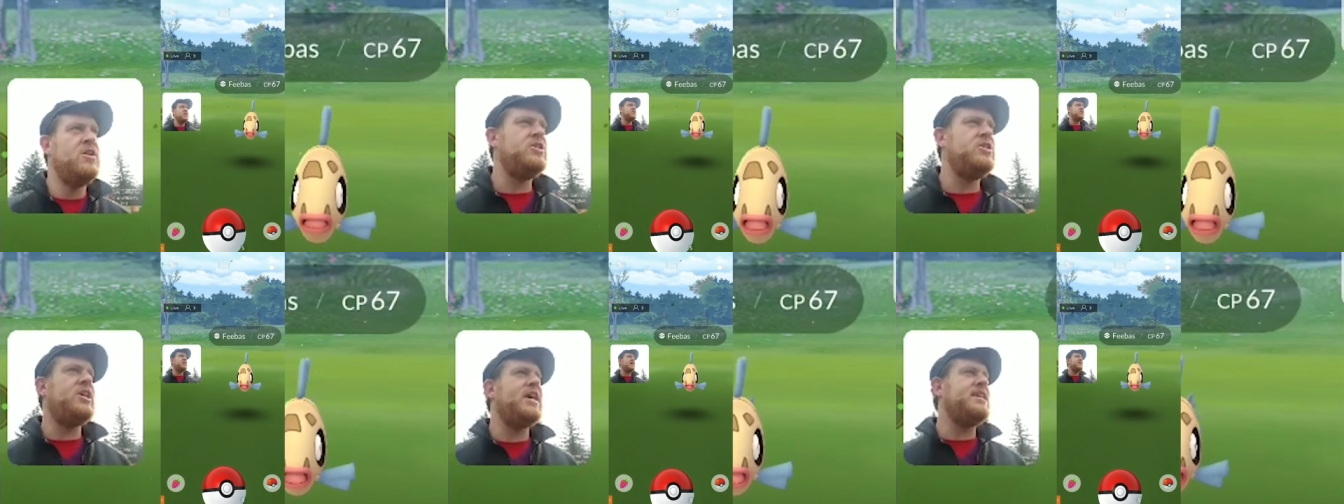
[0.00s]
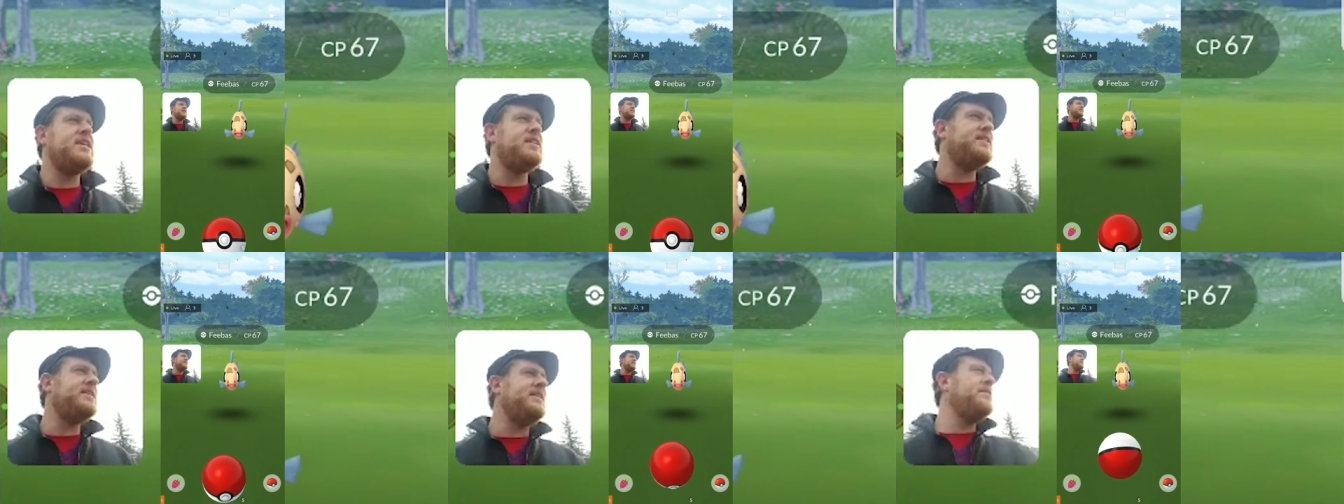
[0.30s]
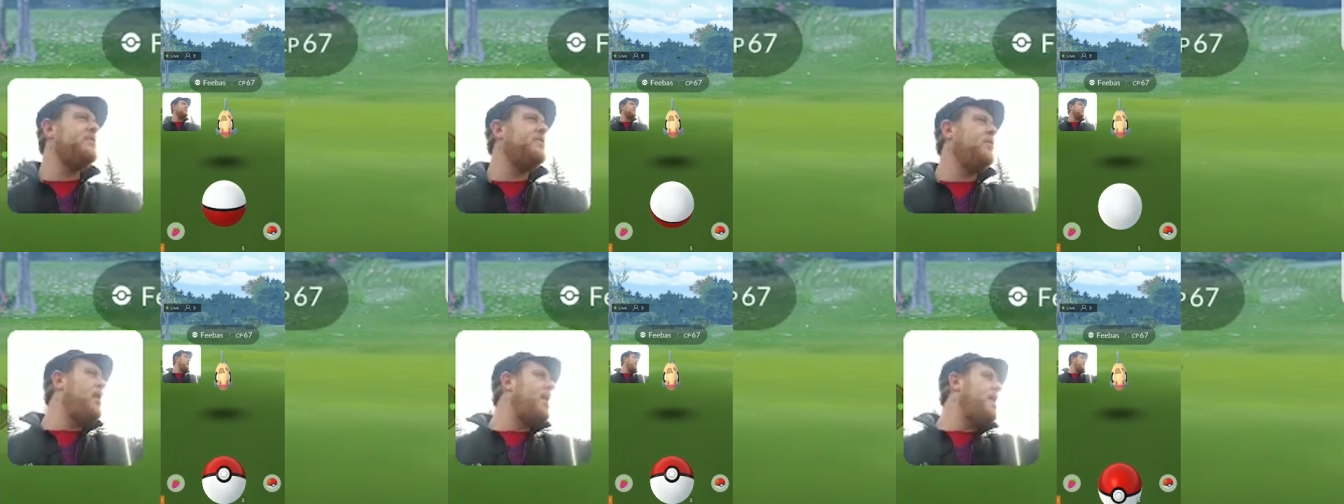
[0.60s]
Did you guys
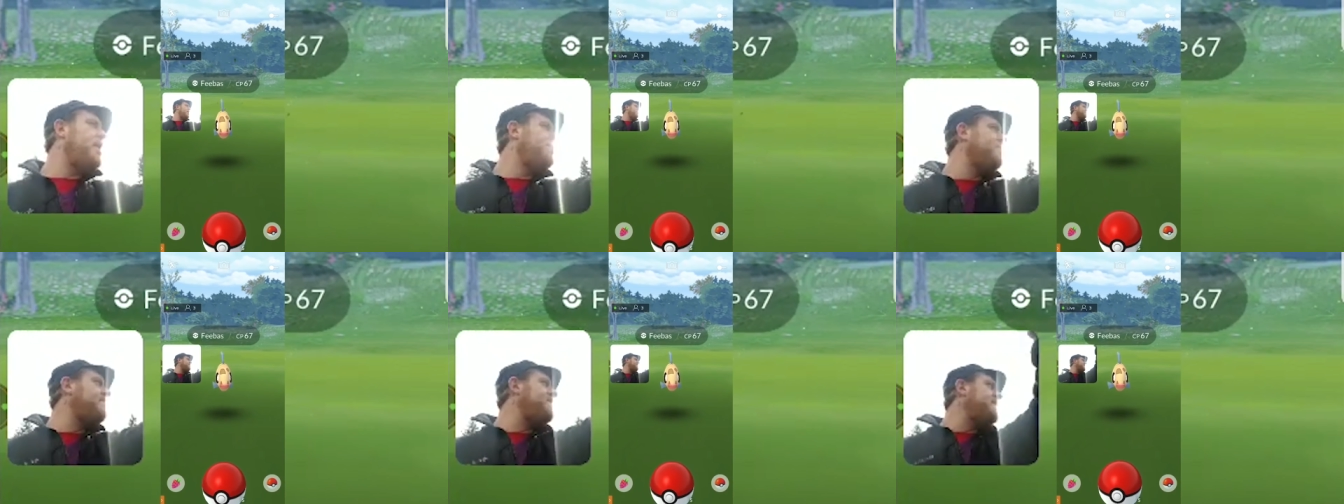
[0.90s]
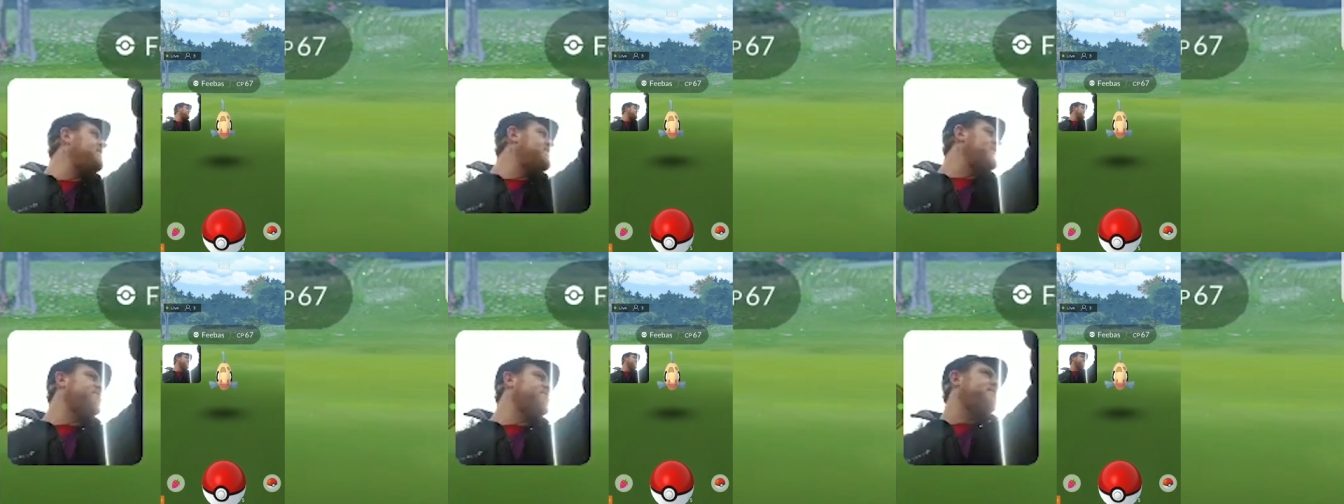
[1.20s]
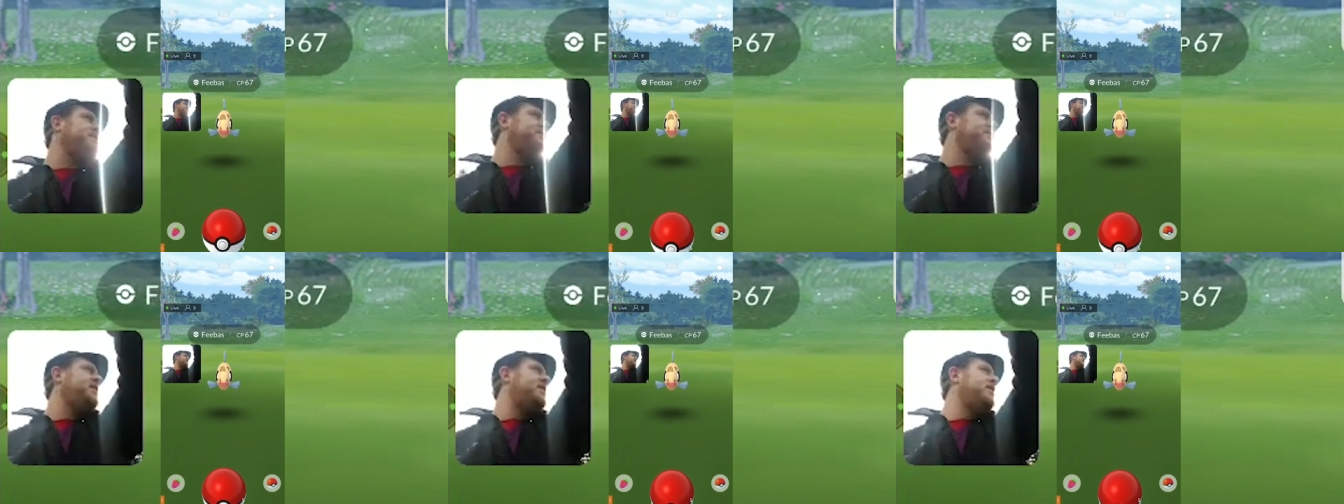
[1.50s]
see the wild
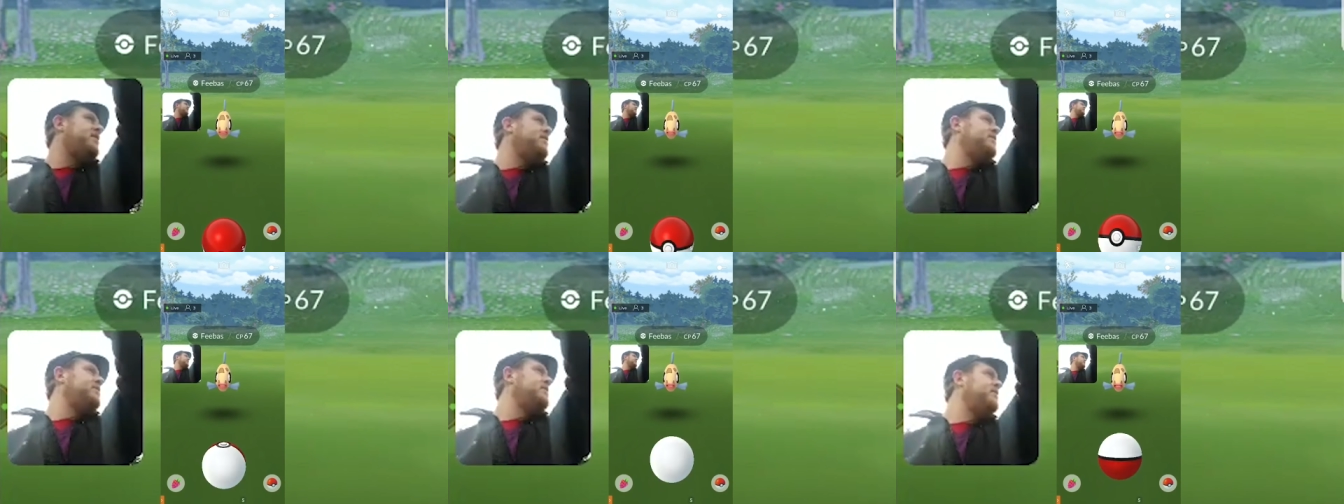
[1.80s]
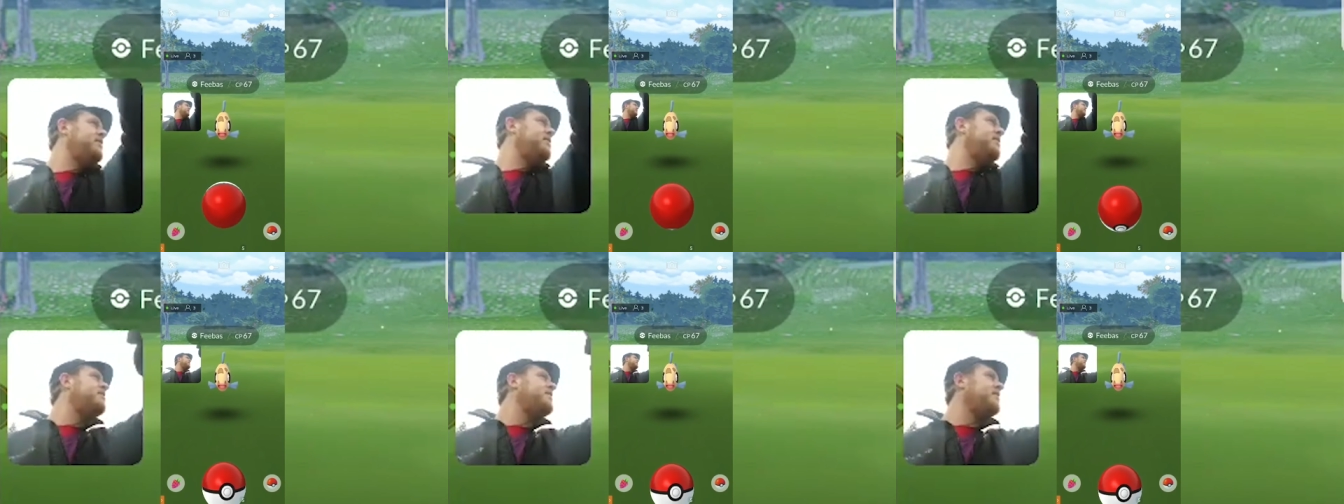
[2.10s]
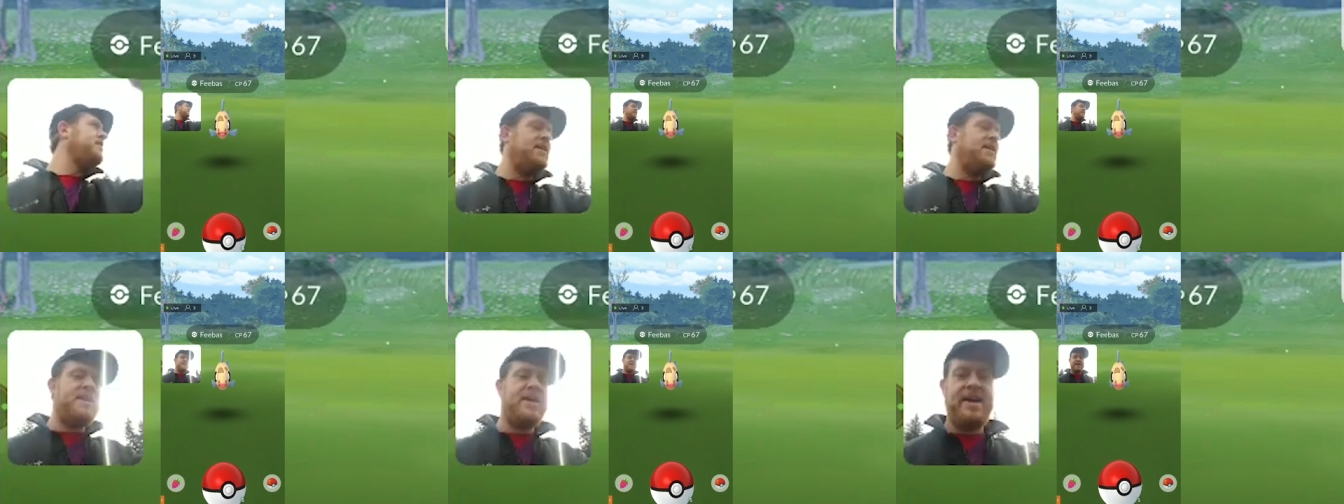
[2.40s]
Feebas right there?
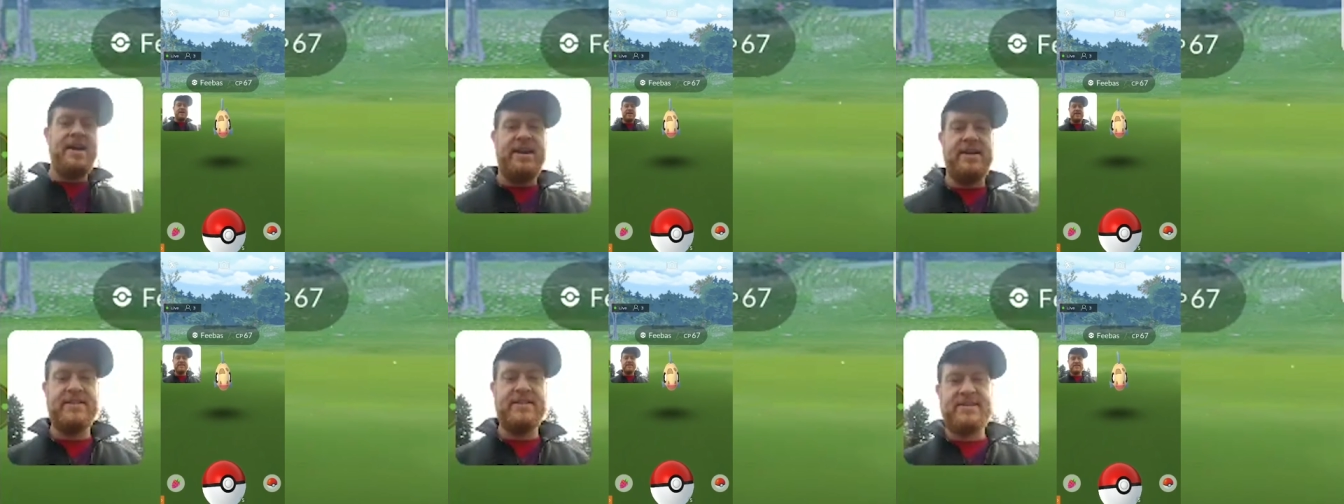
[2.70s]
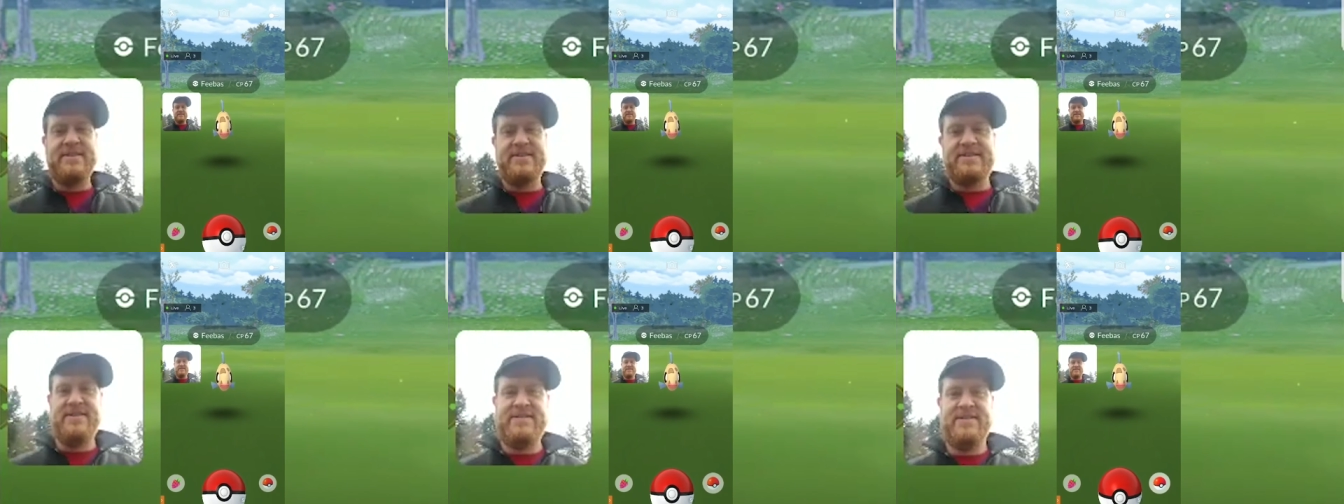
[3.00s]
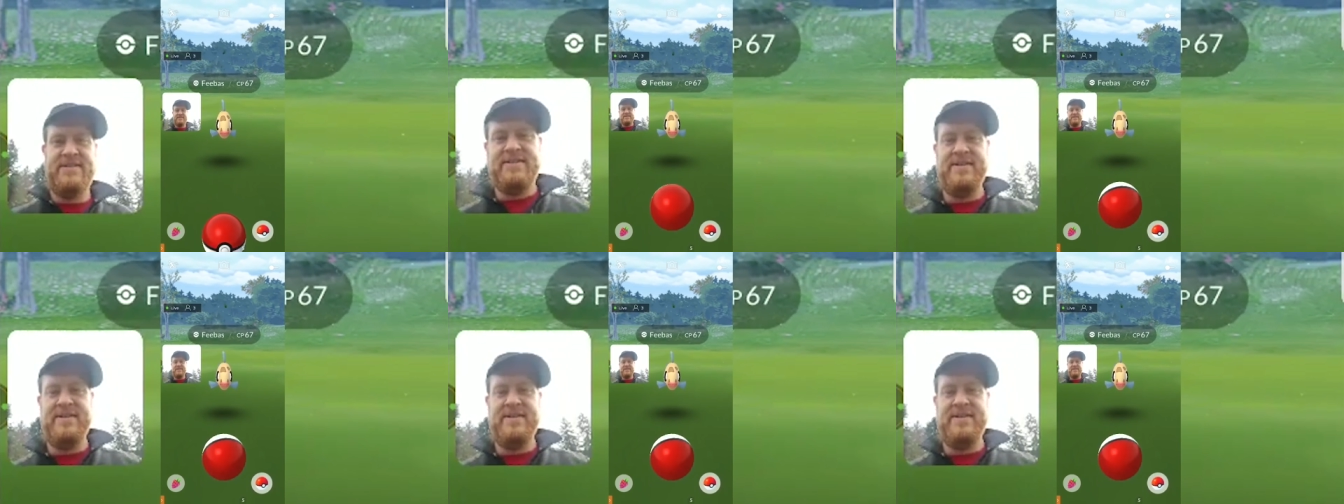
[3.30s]
Yeah. Nice.